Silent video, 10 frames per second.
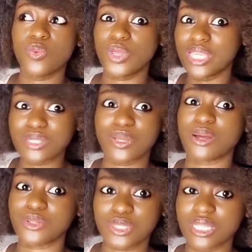it when
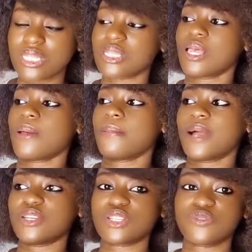I was using it.
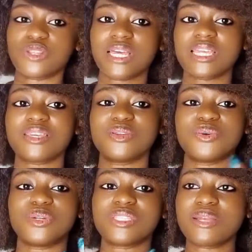But I just feel like, you
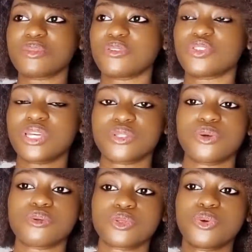know, in terms of trying to
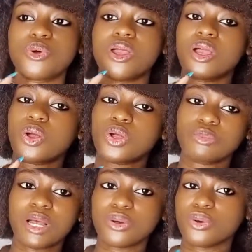also
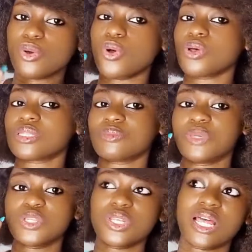cut back on cost,
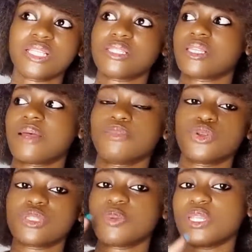make sure that I'm
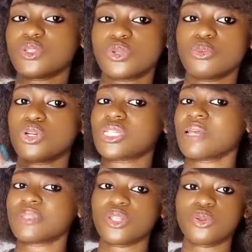not spending so much.
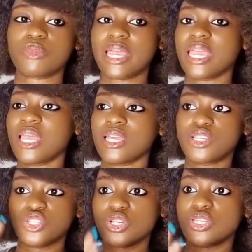I'm still on my
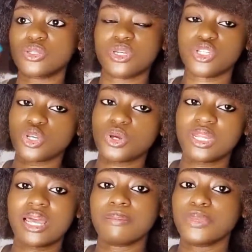journey to
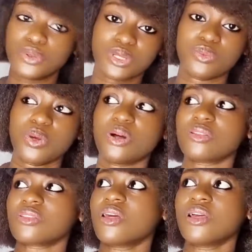ensuring that I'm building
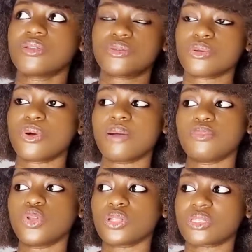wealth. So
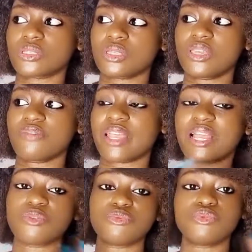I'm not, if I
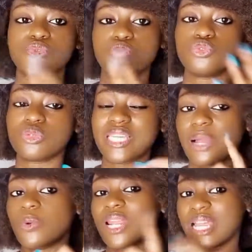can
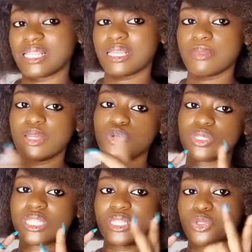get one item and
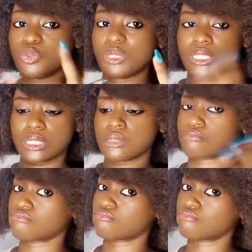use it in 2 places,